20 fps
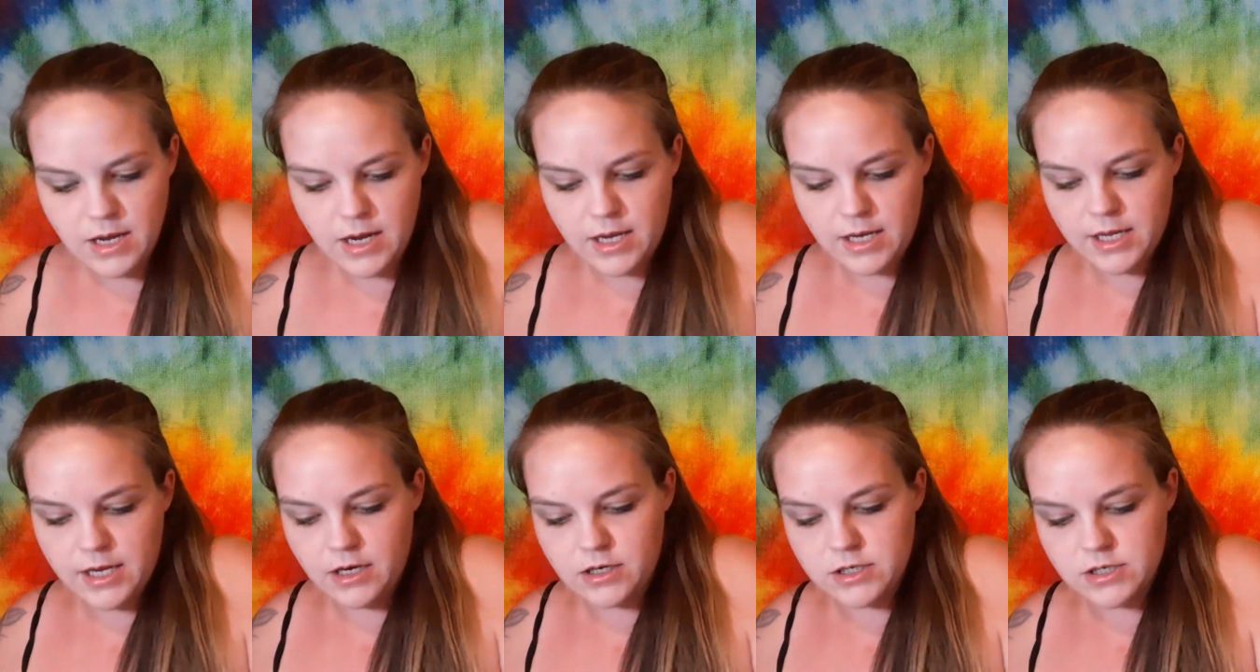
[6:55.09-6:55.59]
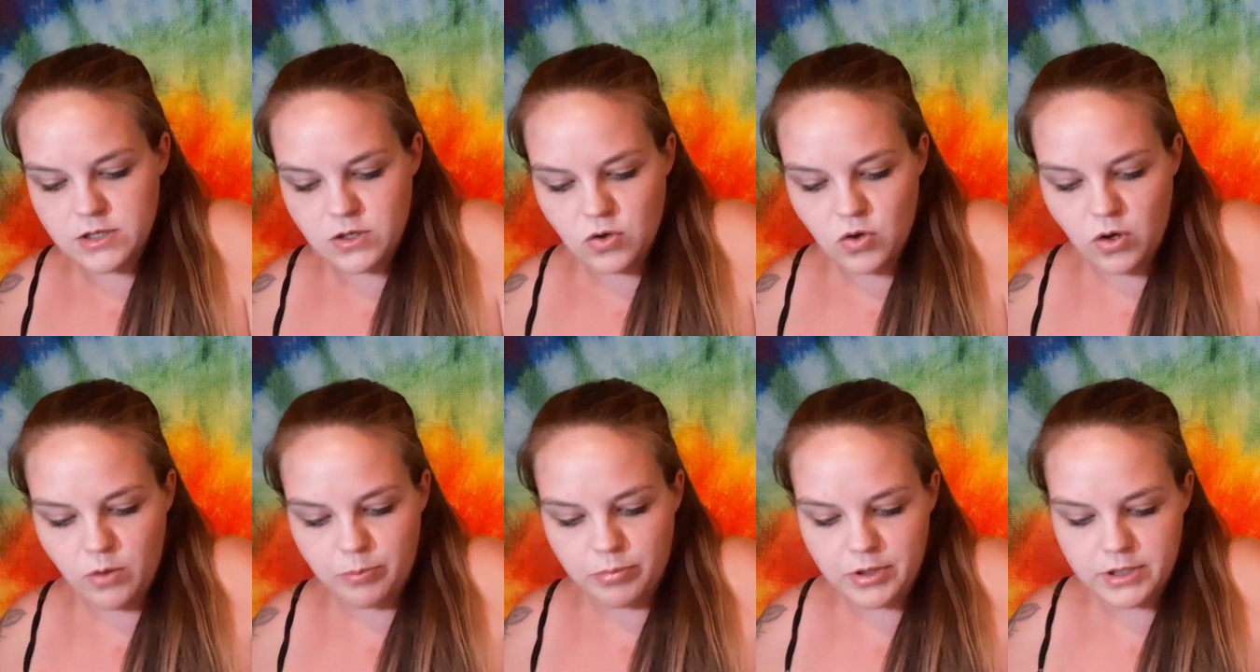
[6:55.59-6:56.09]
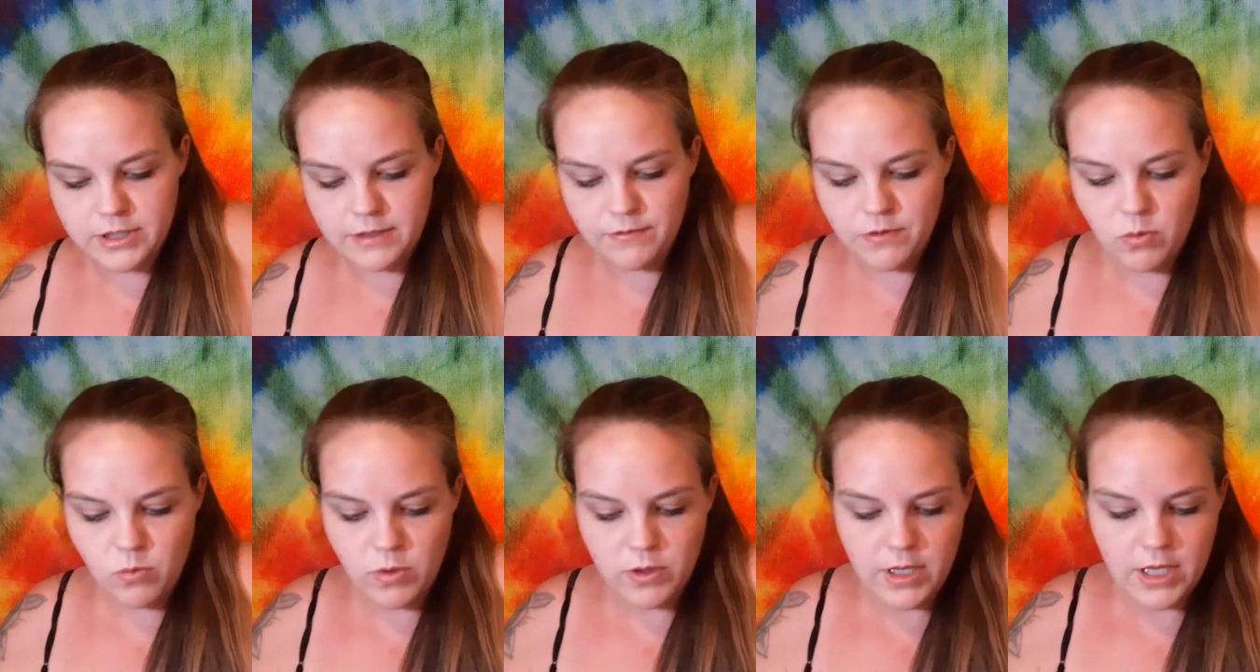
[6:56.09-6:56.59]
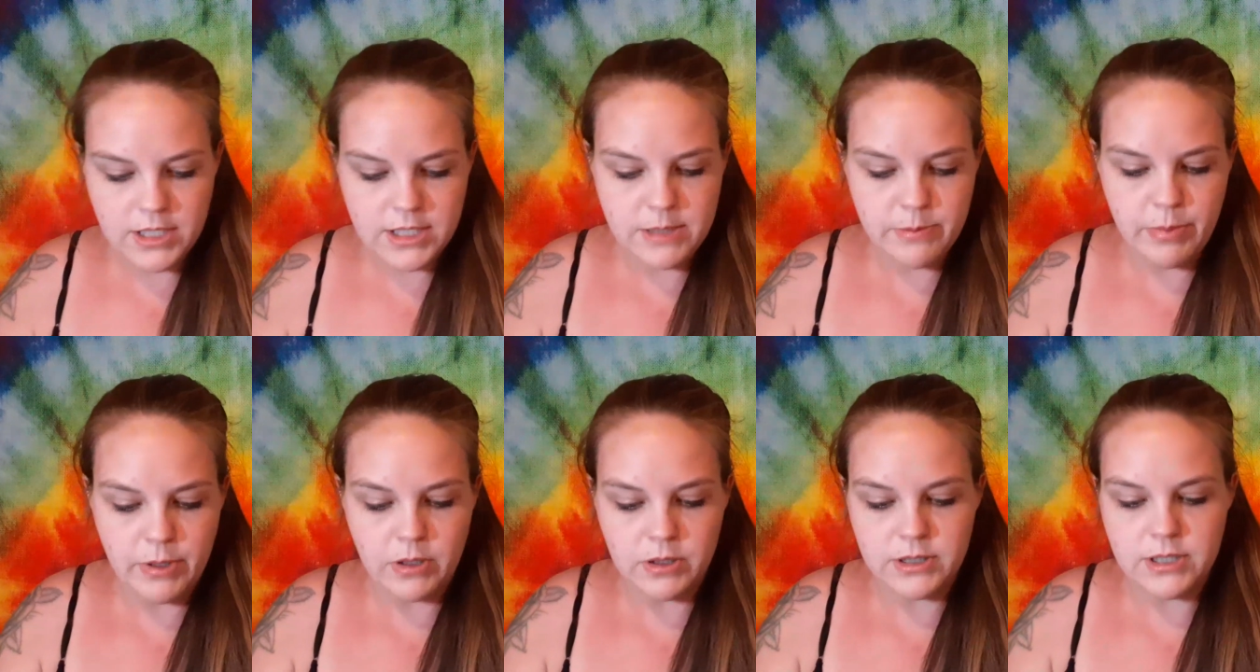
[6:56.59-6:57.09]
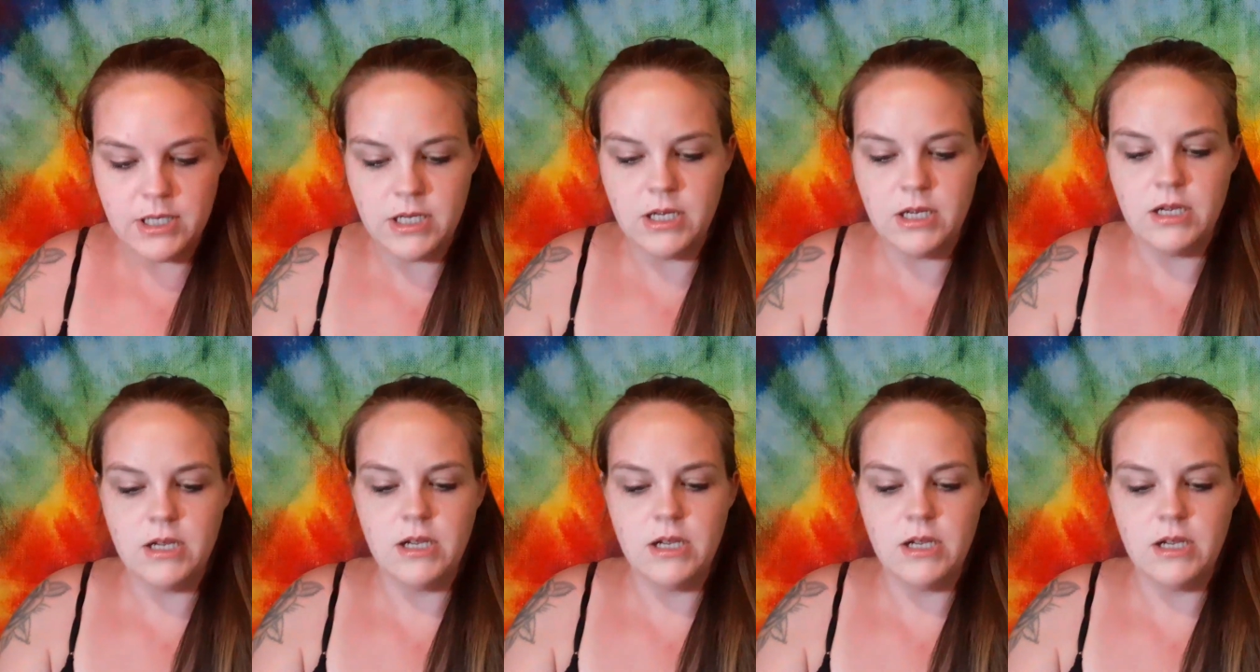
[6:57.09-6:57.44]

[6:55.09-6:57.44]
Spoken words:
And here's the culprit of the one that's spilt.